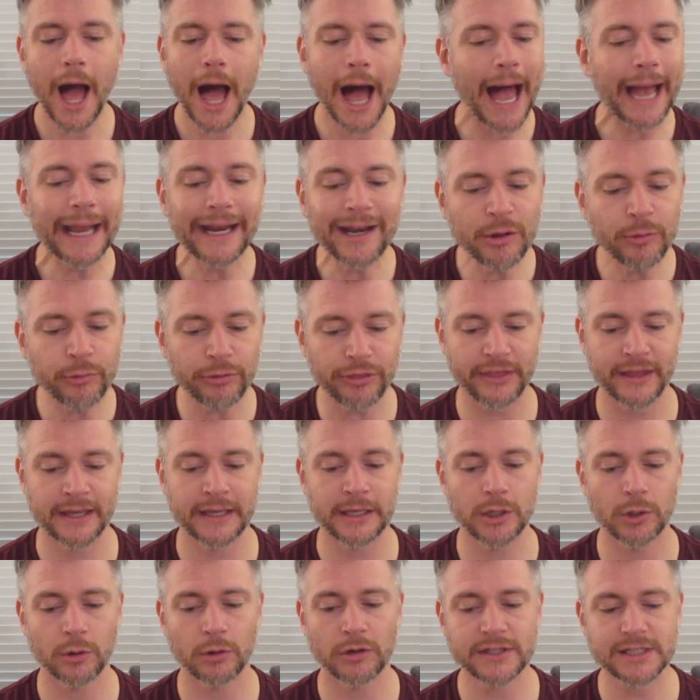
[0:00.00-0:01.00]
I don't
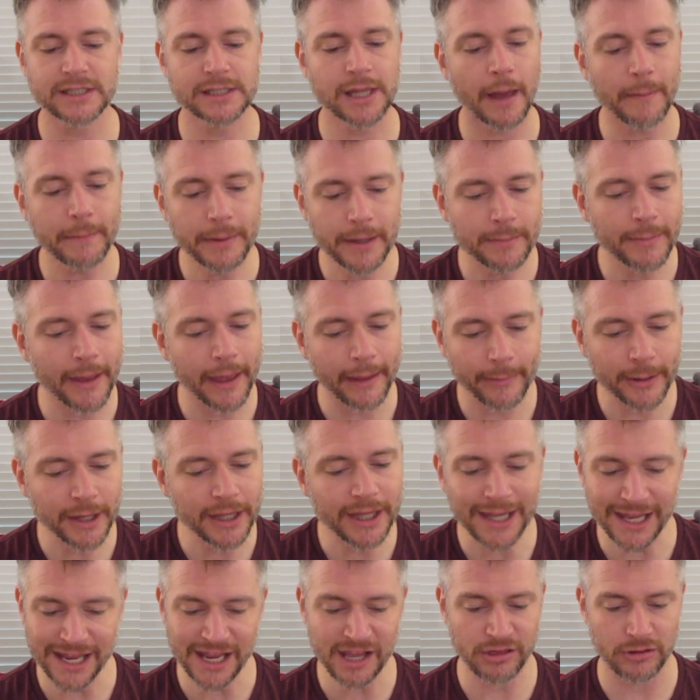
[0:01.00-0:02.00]
think you're a sloppy
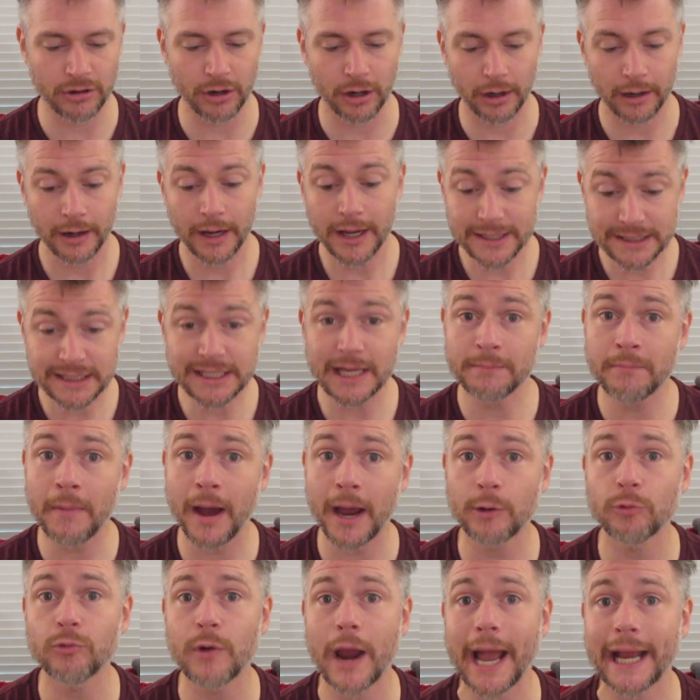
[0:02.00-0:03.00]
baby either, said
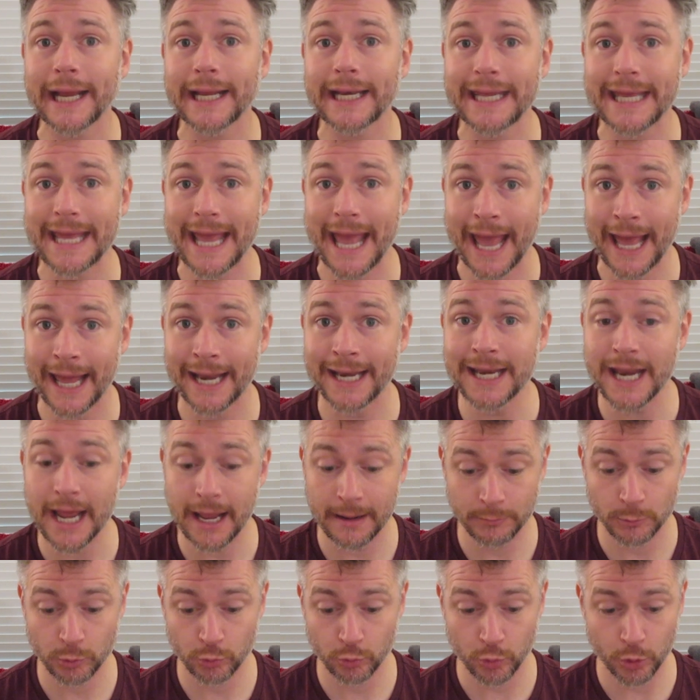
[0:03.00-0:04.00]
my Raggedy Ann
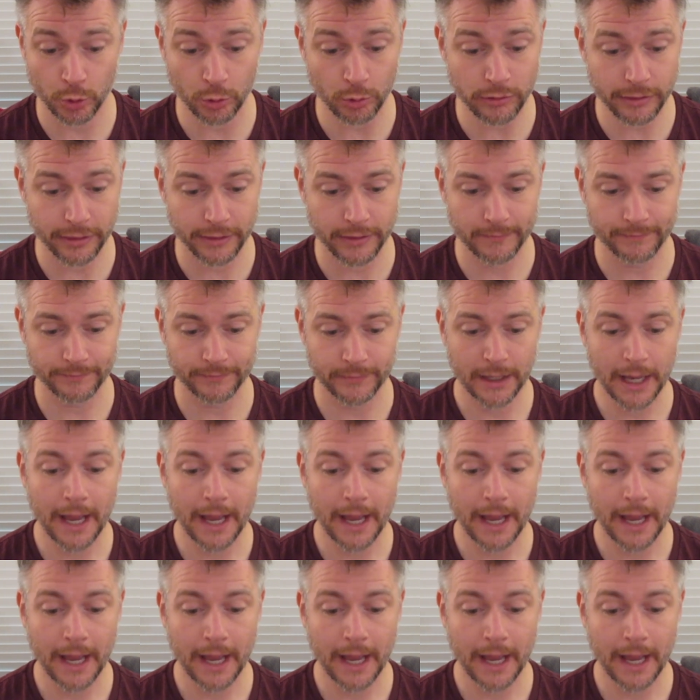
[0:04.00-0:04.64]
named Ruth.